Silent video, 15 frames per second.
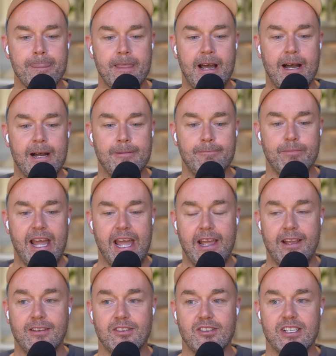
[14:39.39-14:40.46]

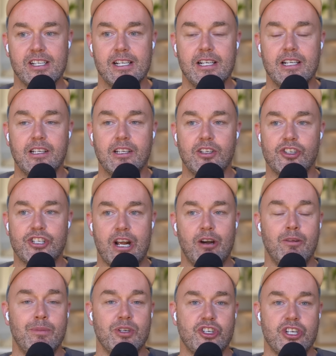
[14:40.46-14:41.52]
and
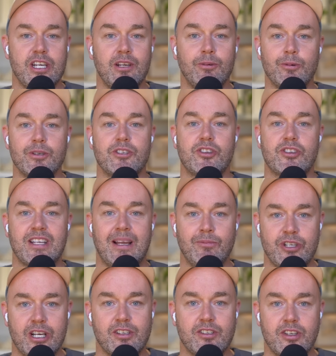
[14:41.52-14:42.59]
Shoaib Bashir was
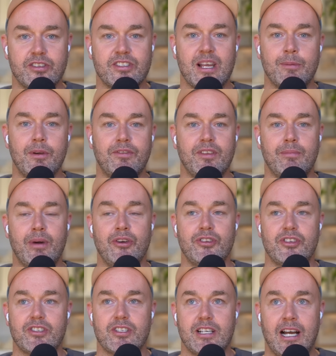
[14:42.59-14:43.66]
subject to some of the
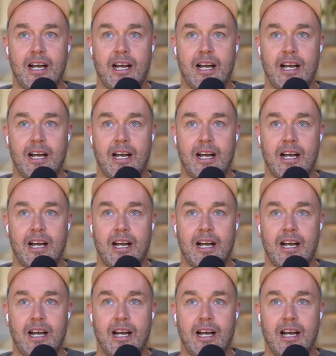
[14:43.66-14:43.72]
most